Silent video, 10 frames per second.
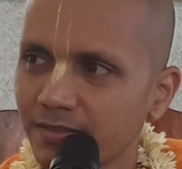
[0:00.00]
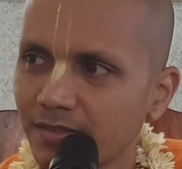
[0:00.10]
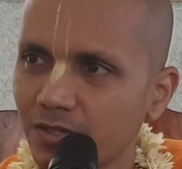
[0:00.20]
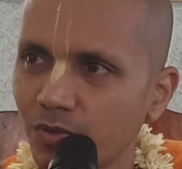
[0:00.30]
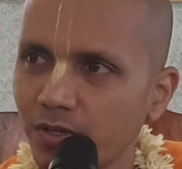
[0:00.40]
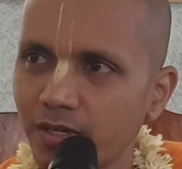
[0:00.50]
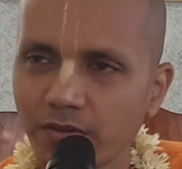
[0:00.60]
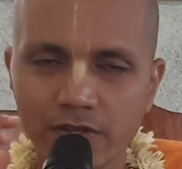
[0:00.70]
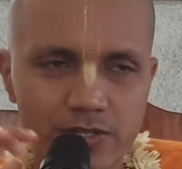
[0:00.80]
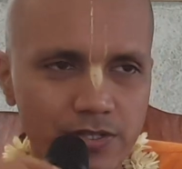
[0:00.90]
That rule and
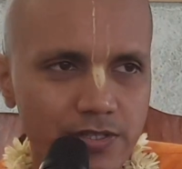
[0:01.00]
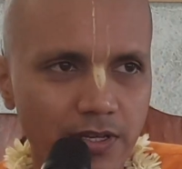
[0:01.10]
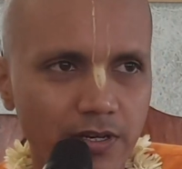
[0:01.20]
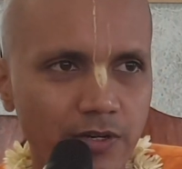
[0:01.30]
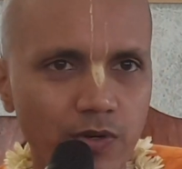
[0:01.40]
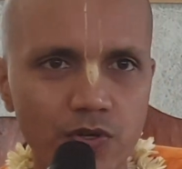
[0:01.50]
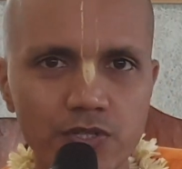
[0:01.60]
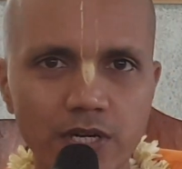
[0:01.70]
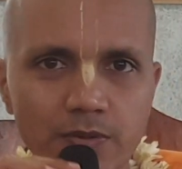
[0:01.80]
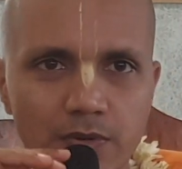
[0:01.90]
regulation is there and you have to
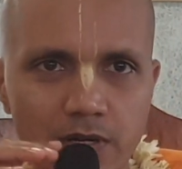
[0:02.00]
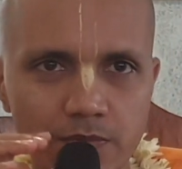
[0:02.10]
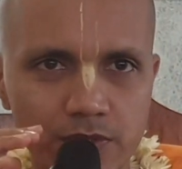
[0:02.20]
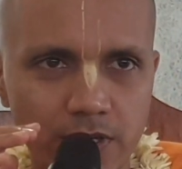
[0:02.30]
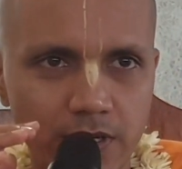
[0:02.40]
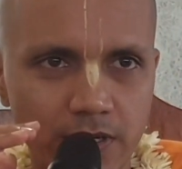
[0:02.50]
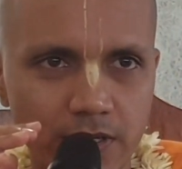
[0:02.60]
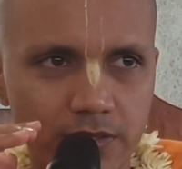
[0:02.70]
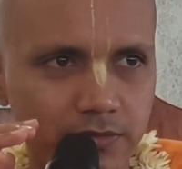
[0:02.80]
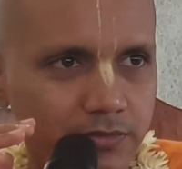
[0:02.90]
chant Mam
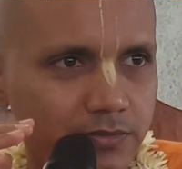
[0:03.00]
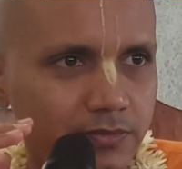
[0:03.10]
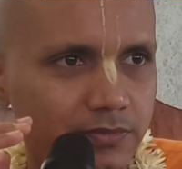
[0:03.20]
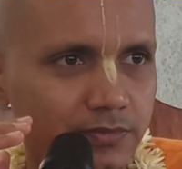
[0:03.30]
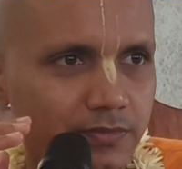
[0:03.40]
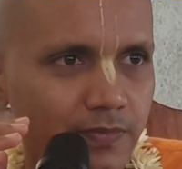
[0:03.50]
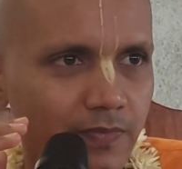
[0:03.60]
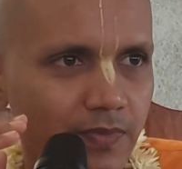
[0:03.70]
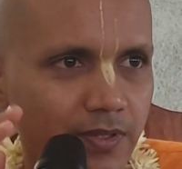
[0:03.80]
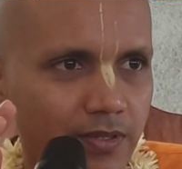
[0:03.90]
Saha.
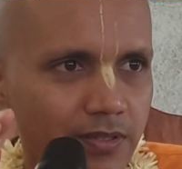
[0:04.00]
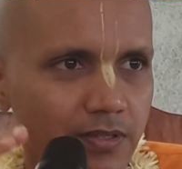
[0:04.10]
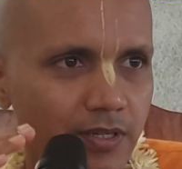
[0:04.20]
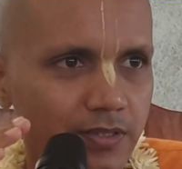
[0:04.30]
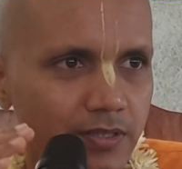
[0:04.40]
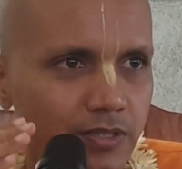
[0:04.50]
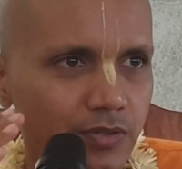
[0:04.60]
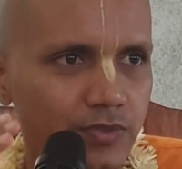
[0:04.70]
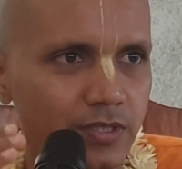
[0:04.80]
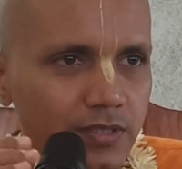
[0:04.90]
In the ear
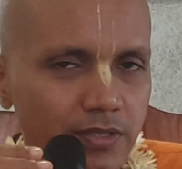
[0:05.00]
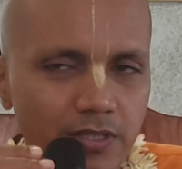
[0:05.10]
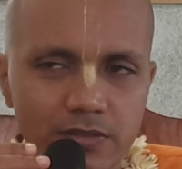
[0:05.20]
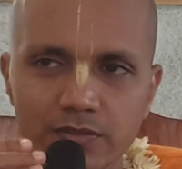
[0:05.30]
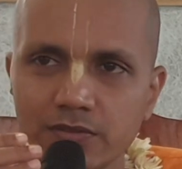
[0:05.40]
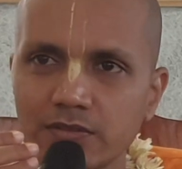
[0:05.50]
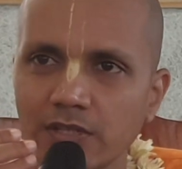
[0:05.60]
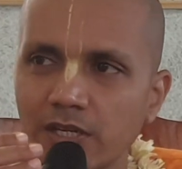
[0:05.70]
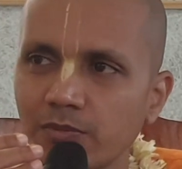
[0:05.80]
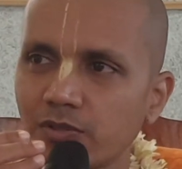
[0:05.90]
of the
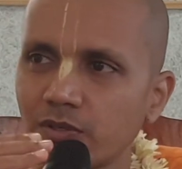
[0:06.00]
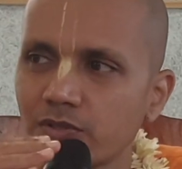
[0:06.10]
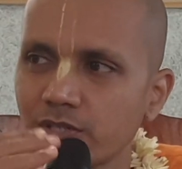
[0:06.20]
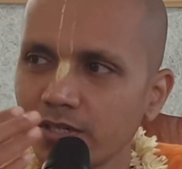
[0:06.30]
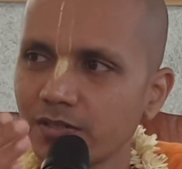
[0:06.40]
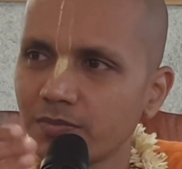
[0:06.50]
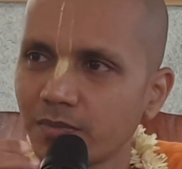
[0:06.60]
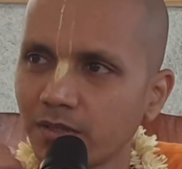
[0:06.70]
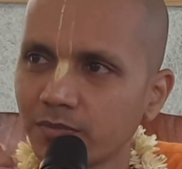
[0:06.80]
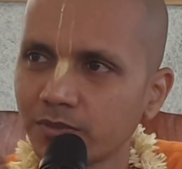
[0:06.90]
animal you have to chant
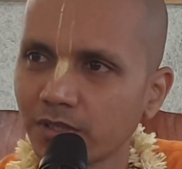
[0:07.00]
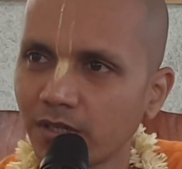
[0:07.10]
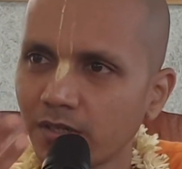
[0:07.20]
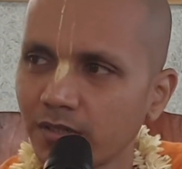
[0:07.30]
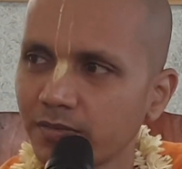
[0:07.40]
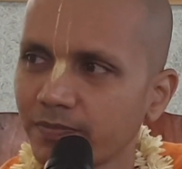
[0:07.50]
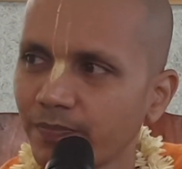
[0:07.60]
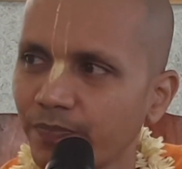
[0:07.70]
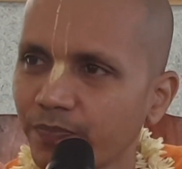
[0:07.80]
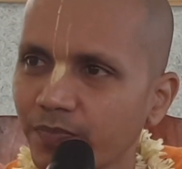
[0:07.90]
Mam
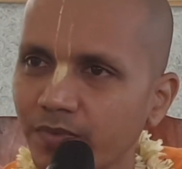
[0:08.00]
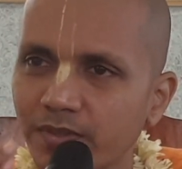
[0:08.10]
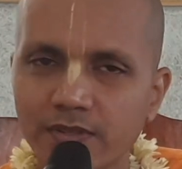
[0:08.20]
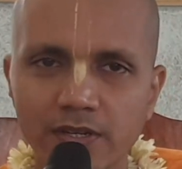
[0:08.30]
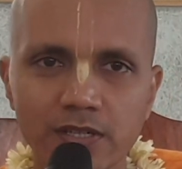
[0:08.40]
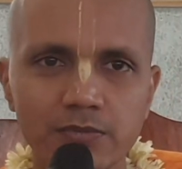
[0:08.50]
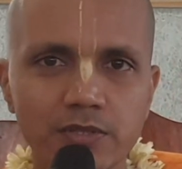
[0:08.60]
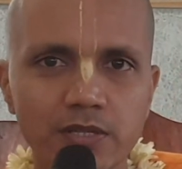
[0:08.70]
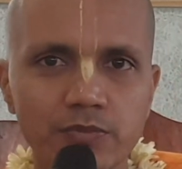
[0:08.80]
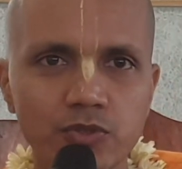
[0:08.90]
Saha. I will
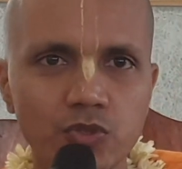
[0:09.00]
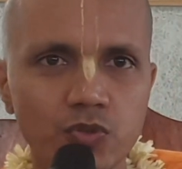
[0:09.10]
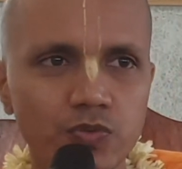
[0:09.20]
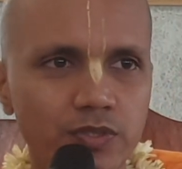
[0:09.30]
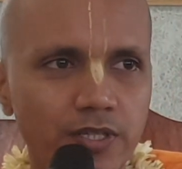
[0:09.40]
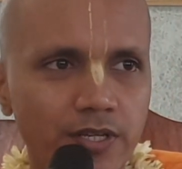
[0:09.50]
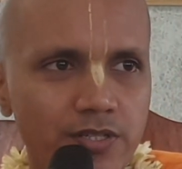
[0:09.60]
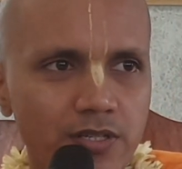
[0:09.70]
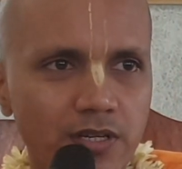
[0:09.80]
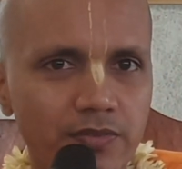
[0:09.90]
become you in the
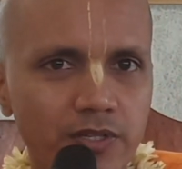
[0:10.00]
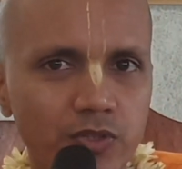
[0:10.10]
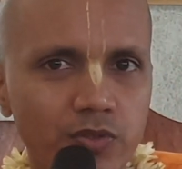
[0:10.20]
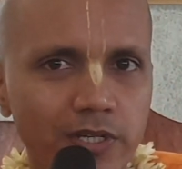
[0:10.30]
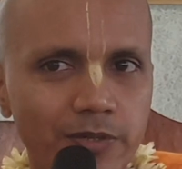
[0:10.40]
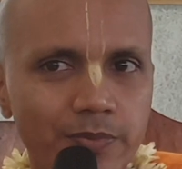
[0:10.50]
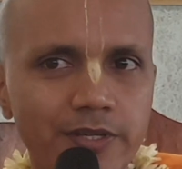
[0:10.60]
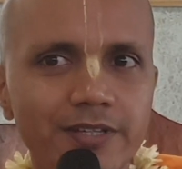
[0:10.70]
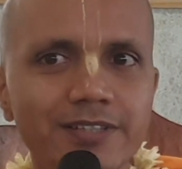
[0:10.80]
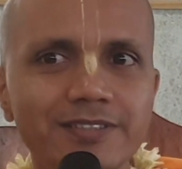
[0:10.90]
next life and you will eat
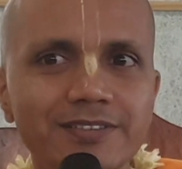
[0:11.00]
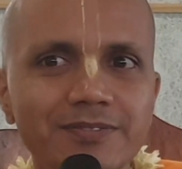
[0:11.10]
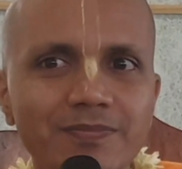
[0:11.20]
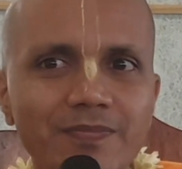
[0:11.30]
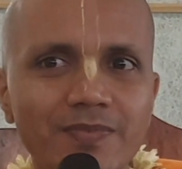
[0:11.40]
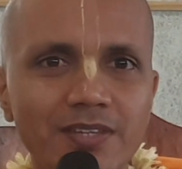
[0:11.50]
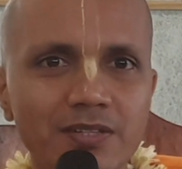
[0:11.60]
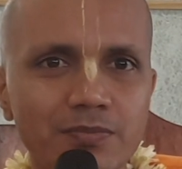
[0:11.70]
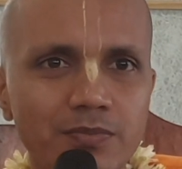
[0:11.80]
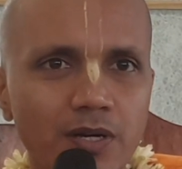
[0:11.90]
me.
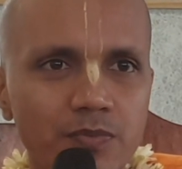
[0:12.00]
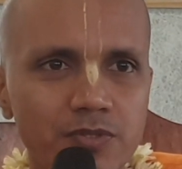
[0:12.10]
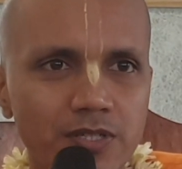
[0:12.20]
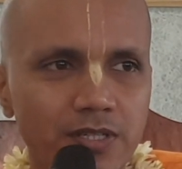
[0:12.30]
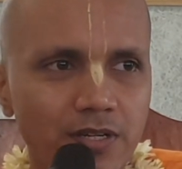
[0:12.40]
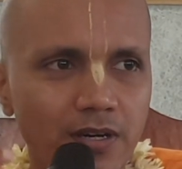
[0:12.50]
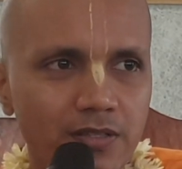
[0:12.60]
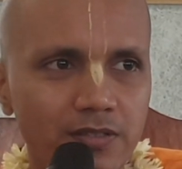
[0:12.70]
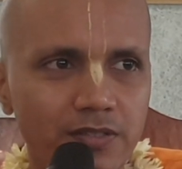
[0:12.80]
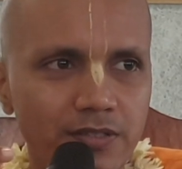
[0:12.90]
Mam Saha
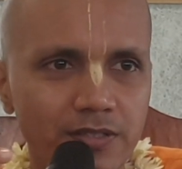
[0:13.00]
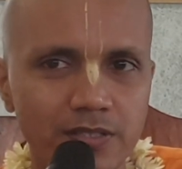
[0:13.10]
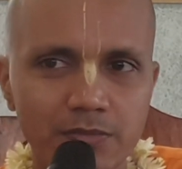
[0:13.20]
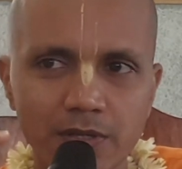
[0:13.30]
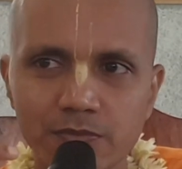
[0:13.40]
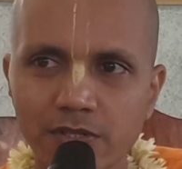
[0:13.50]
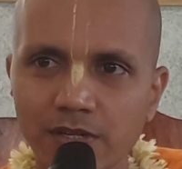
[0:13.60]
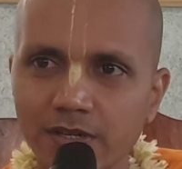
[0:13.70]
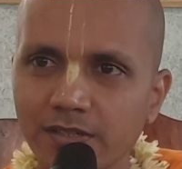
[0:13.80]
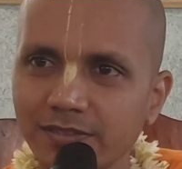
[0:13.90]
Khadati iti Mam
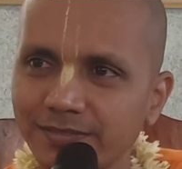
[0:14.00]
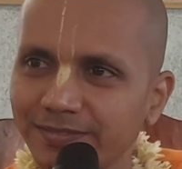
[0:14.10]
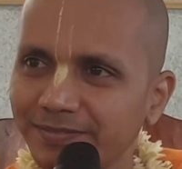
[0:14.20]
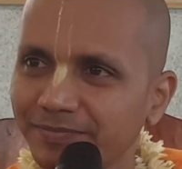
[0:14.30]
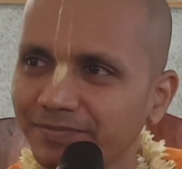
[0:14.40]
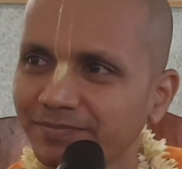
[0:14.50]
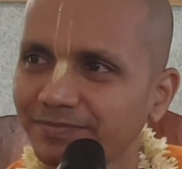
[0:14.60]
Saha.